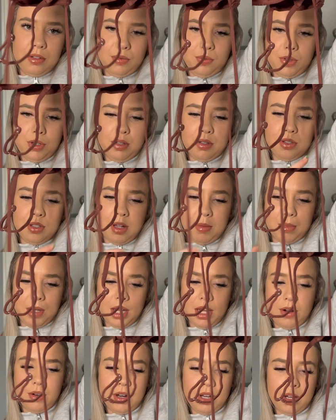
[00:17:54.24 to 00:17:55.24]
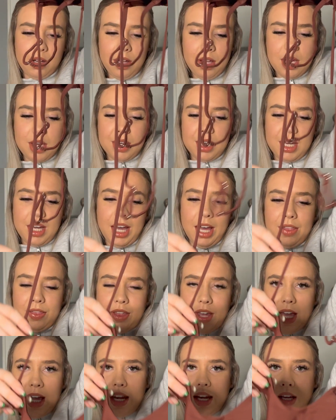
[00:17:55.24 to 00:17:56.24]
through your stomach area, and
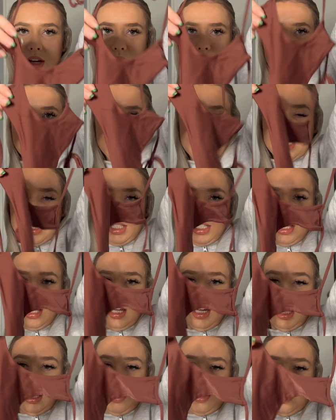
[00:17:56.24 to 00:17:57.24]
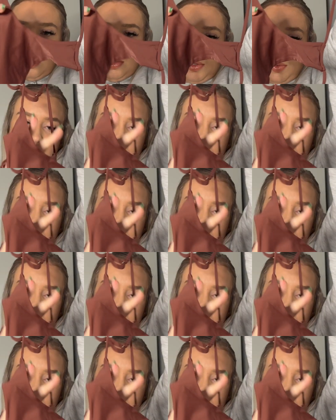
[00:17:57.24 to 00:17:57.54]
then it goes into the knickers.